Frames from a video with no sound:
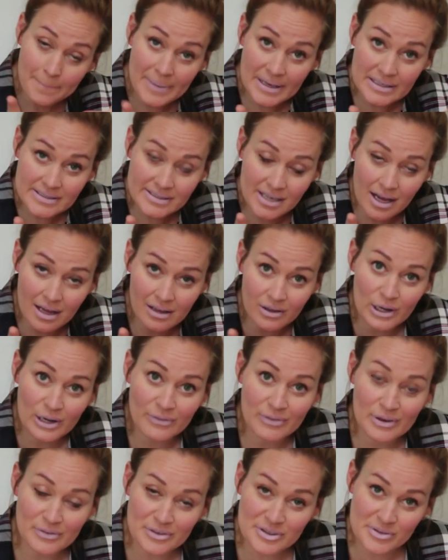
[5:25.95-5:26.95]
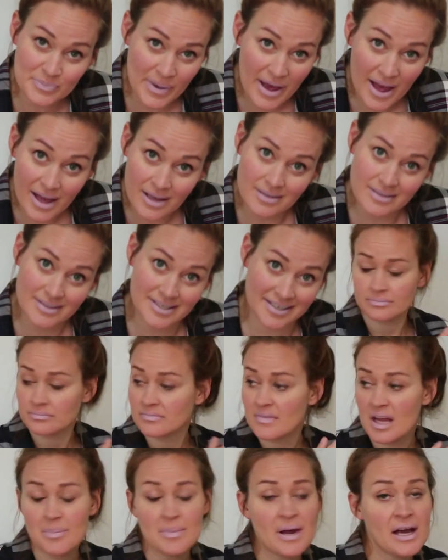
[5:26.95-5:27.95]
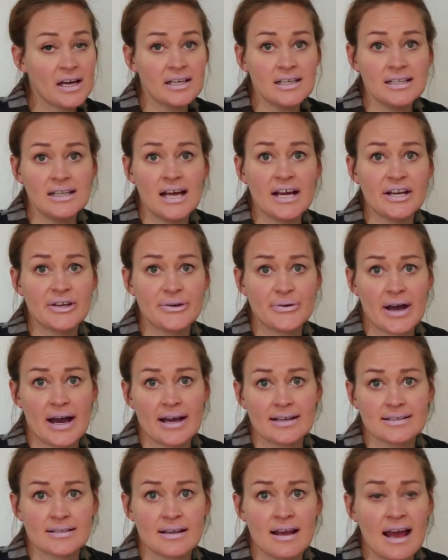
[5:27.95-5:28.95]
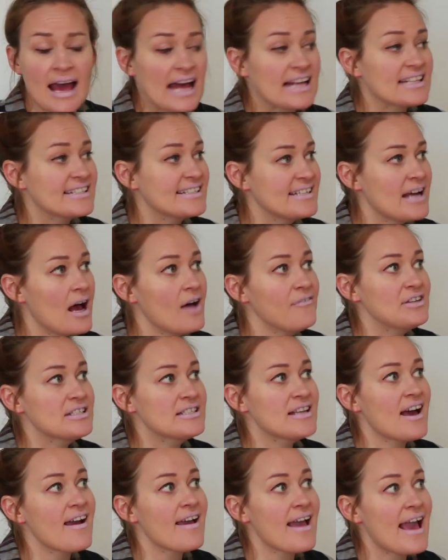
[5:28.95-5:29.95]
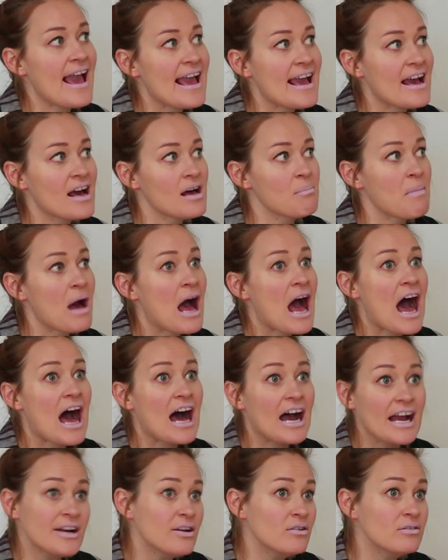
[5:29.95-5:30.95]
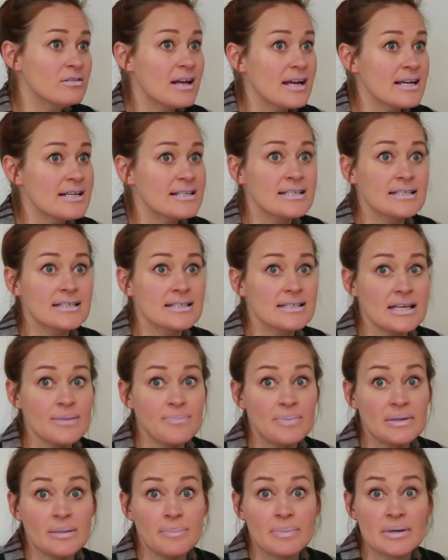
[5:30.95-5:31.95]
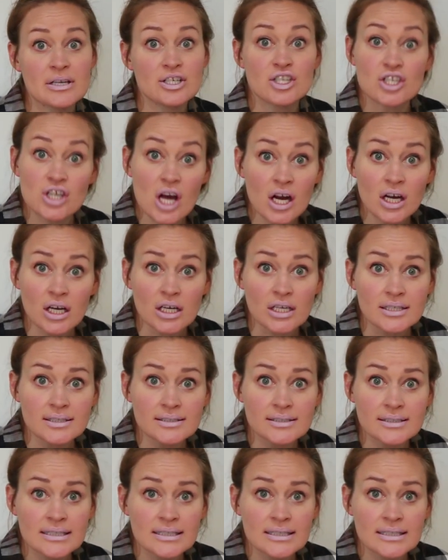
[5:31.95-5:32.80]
Best dollar I've ever spent. I'm not gonna lie to you guys. As tough as I am, I don't like to sleep in the pitch dark.